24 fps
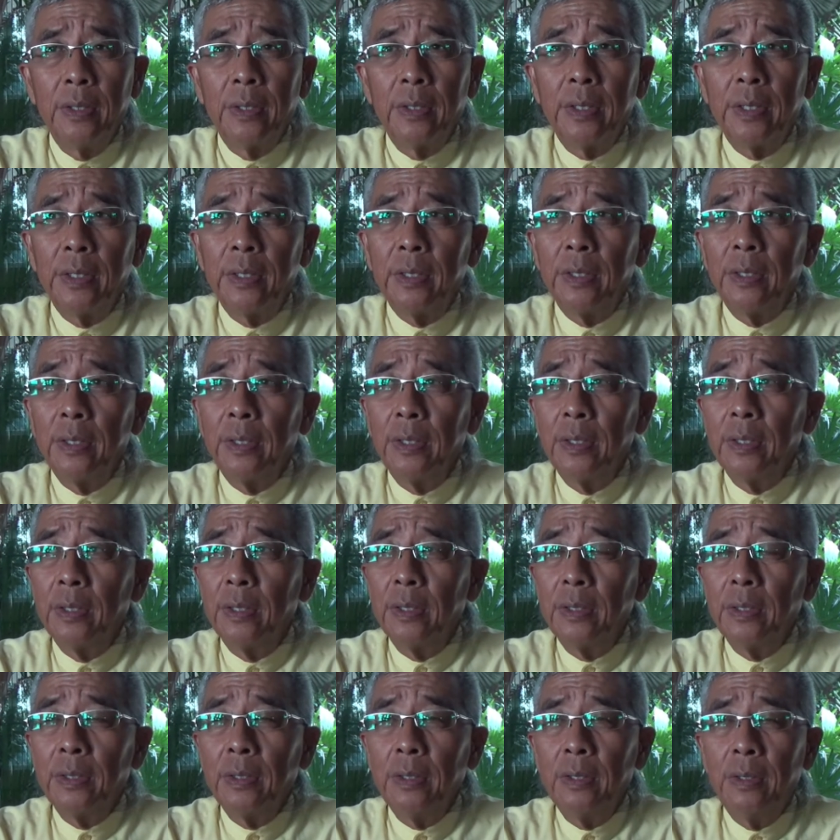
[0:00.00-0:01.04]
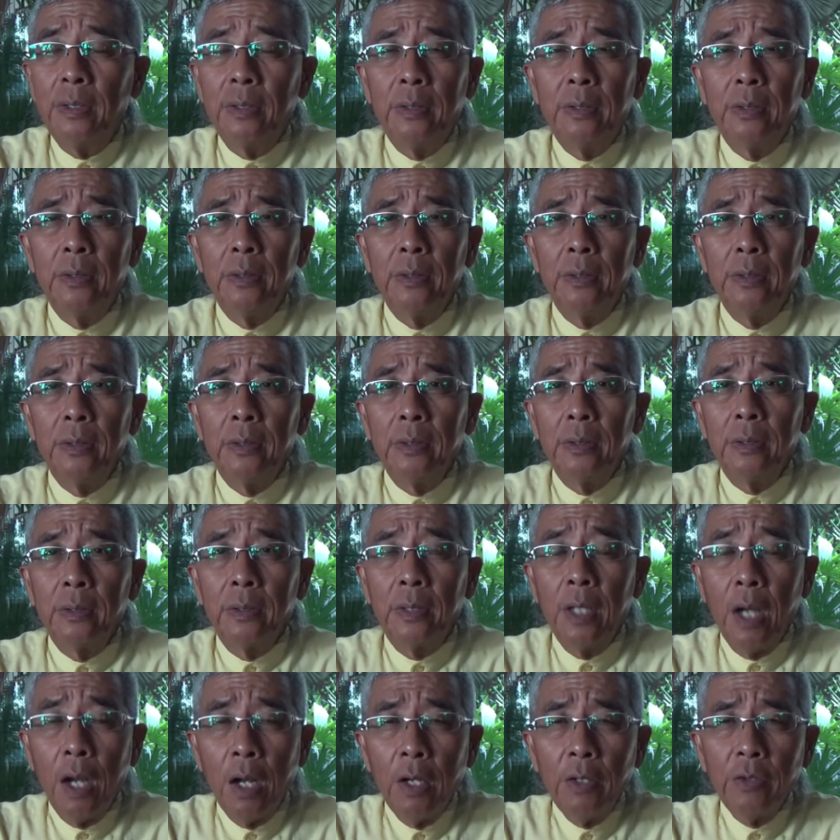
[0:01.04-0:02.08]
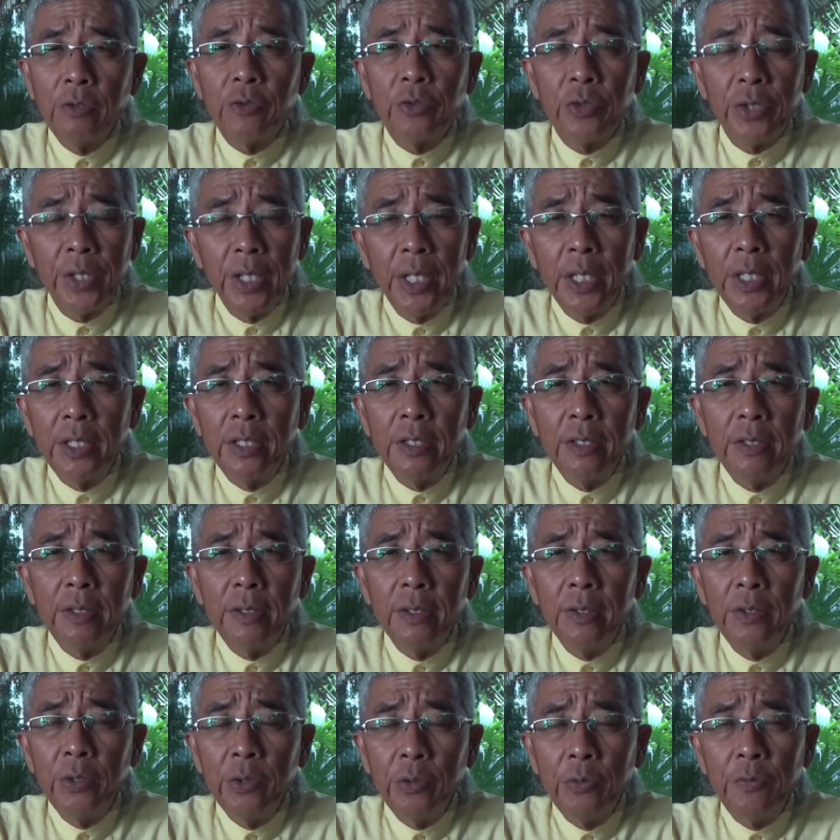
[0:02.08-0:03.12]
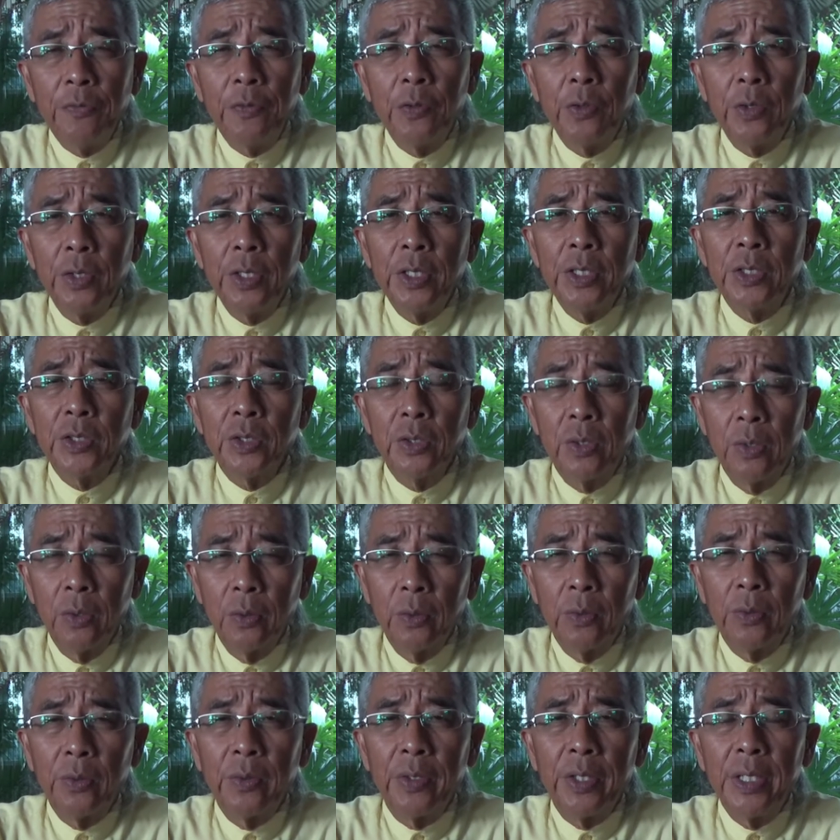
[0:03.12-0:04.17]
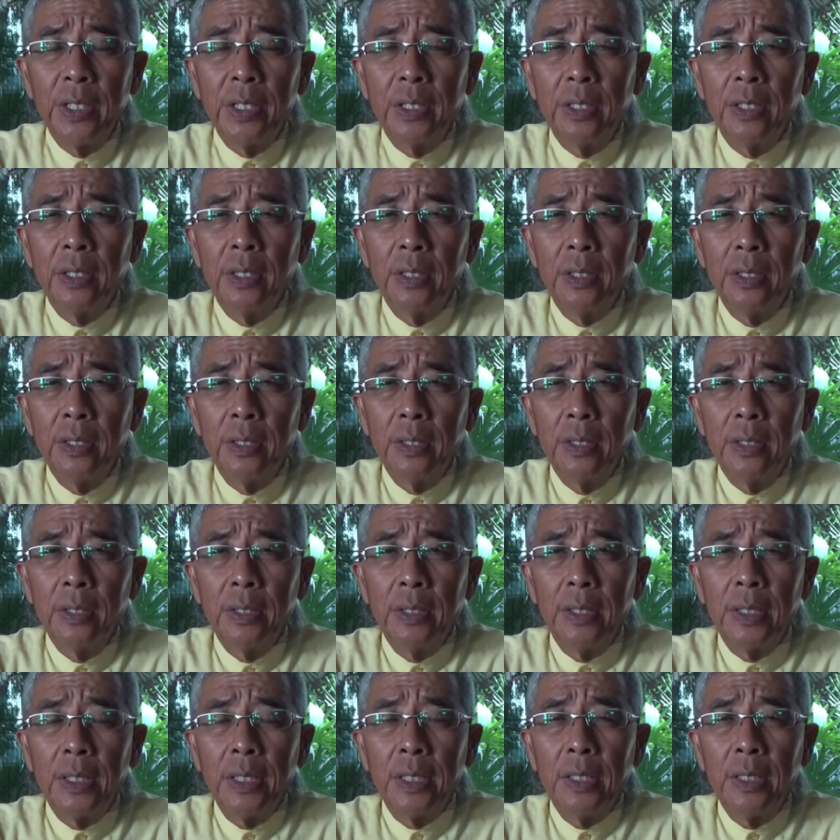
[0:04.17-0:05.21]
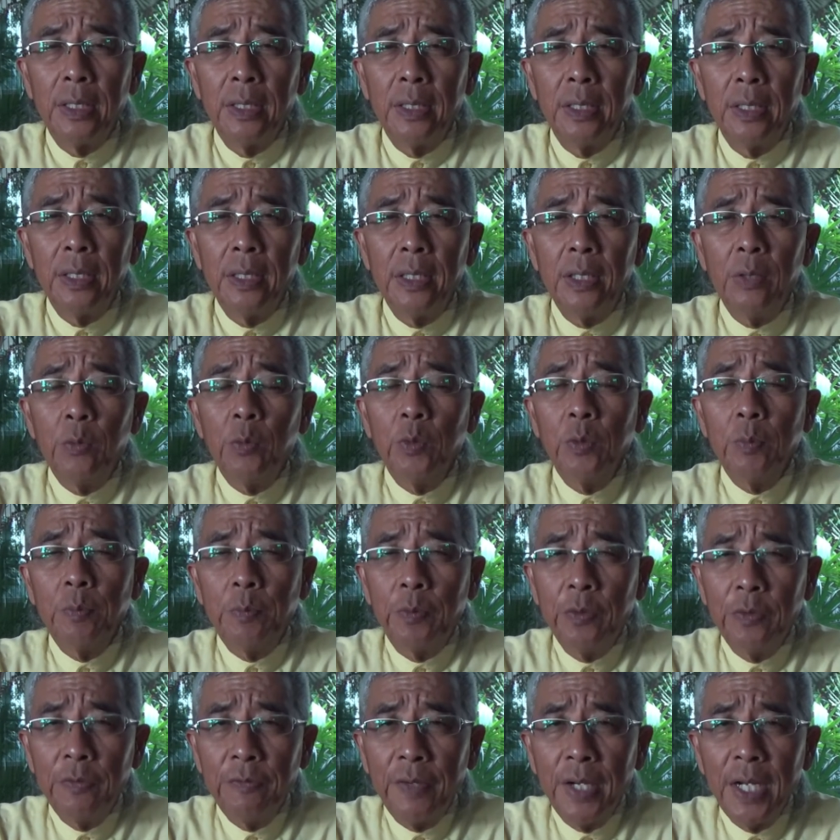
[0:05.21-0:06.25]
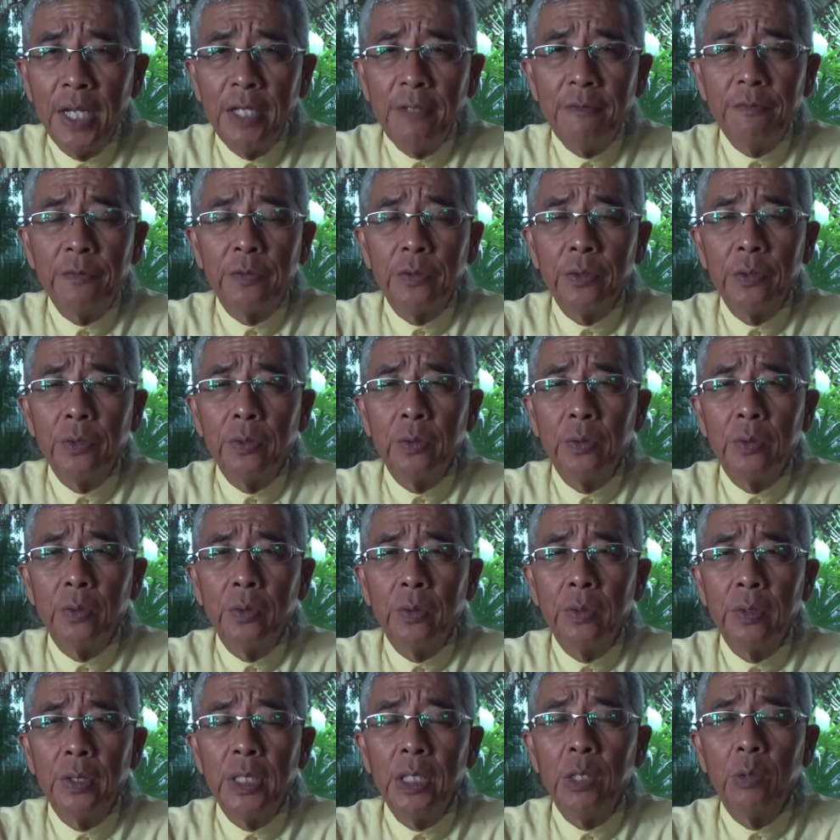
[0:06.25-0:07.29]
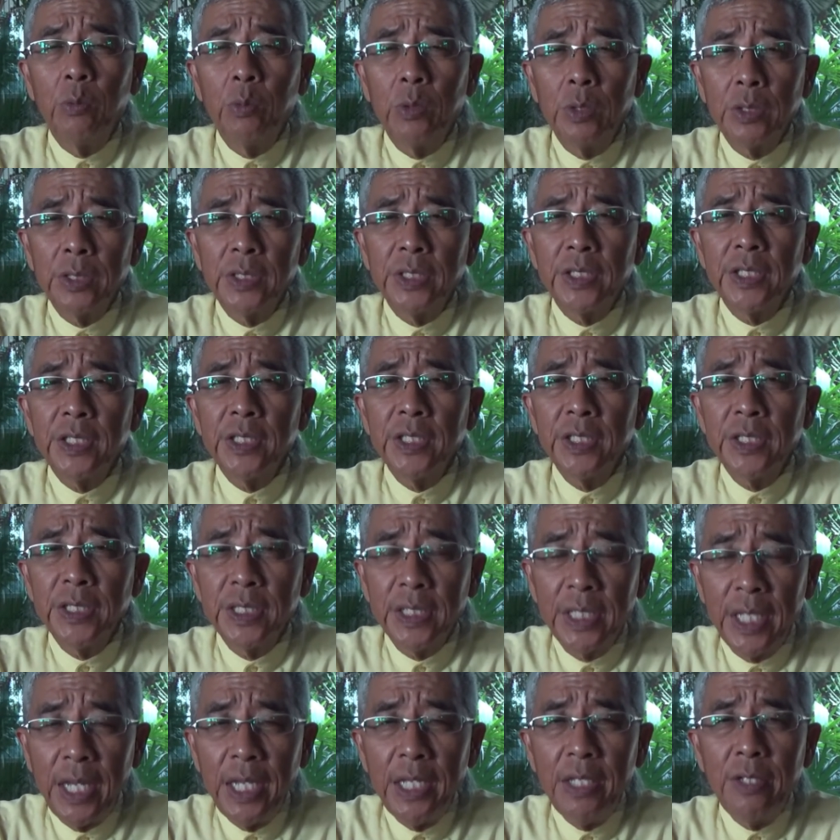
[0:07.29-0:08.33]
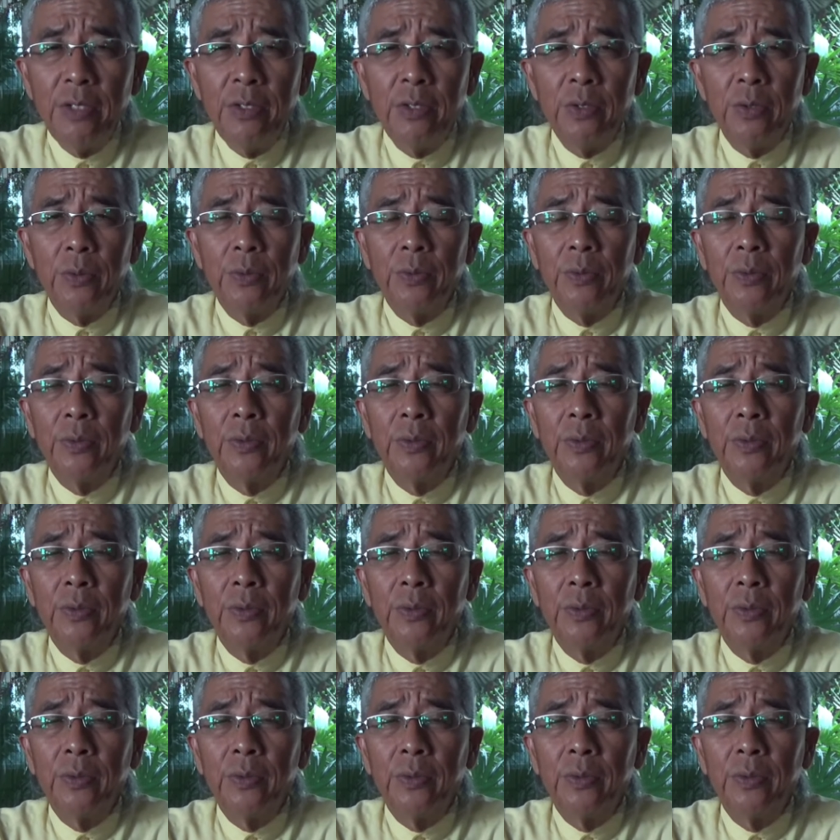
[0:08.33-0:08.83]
that God created you for His glory. He will provide for you. He will sustain you.